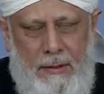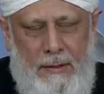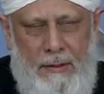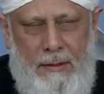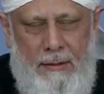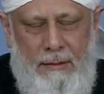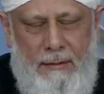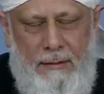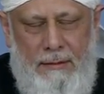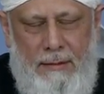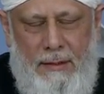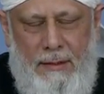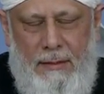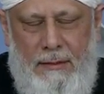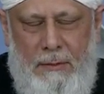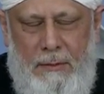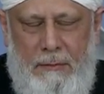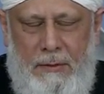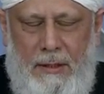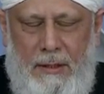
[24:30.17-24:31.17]
So
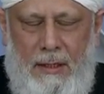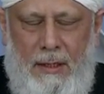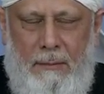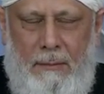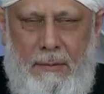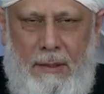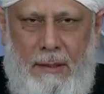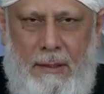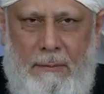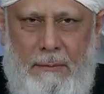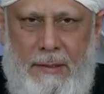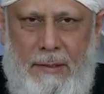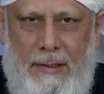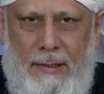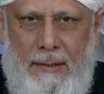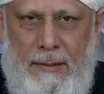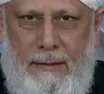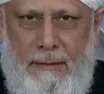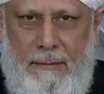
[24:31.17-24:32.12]
regarding those things,